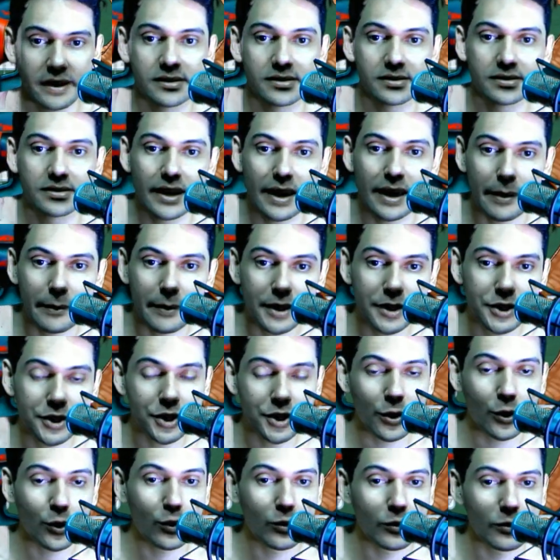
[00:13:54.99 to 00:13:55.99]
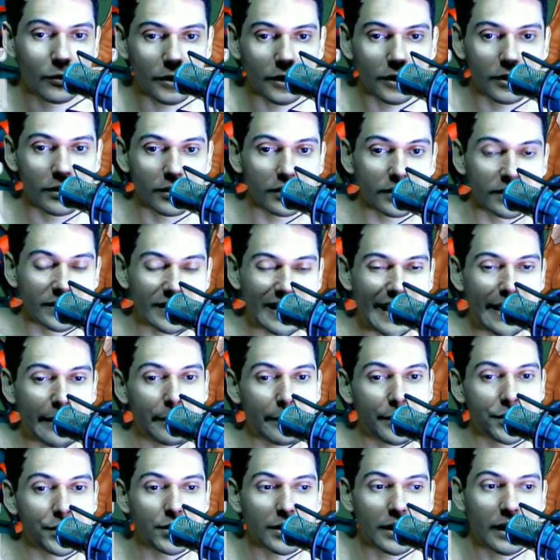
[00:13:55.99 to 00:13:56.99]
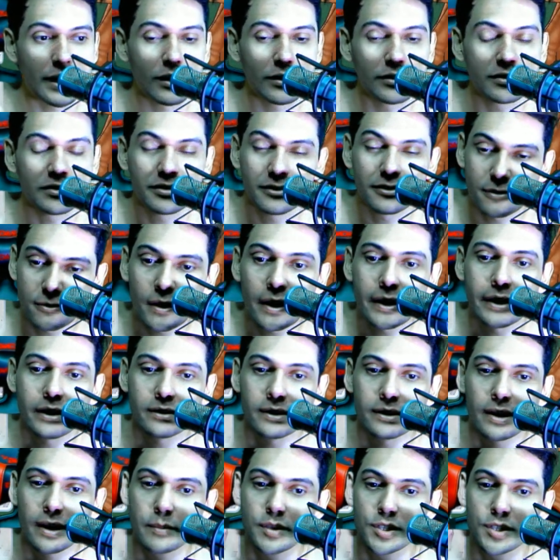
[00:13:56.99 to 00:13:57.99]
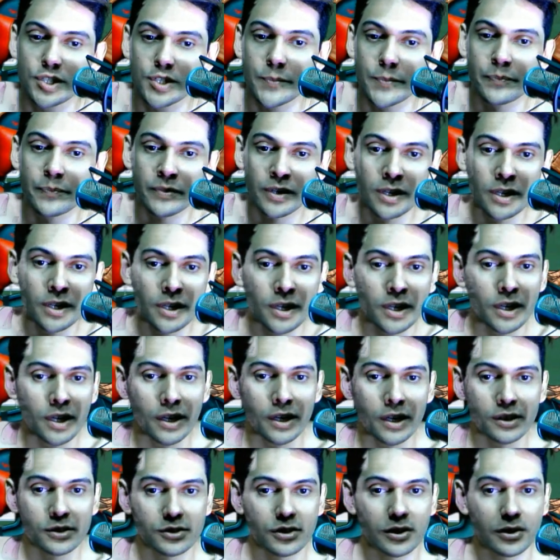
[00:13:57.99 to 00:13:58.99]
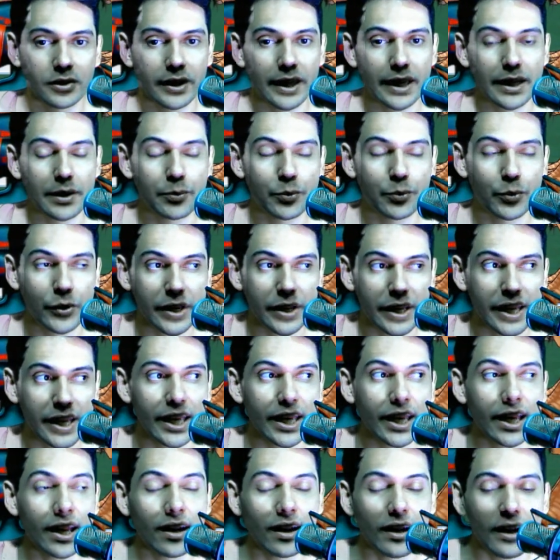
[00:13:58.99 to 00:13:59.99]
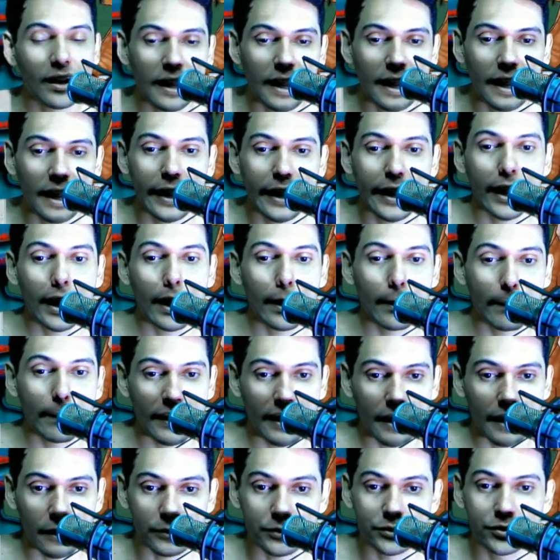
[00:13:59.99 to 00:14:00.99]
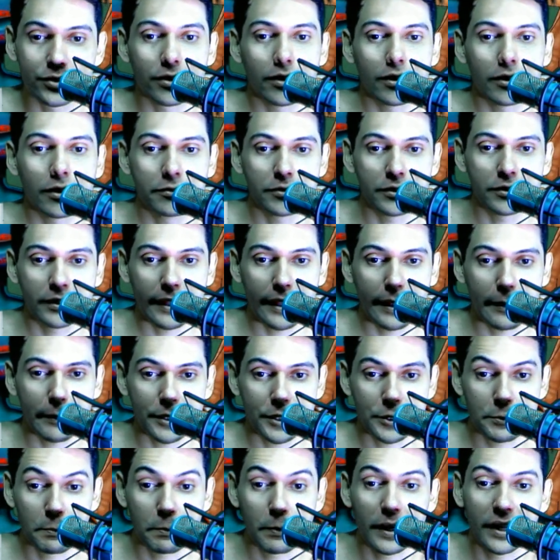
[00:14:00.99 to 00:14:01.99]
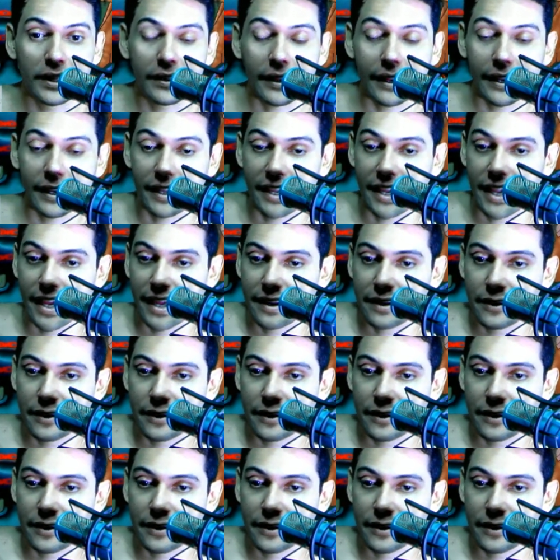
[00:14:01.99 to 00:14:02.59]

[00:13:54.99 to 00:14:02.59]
It's damage over damage on final damage, so you get a pretty high amount of damage, but it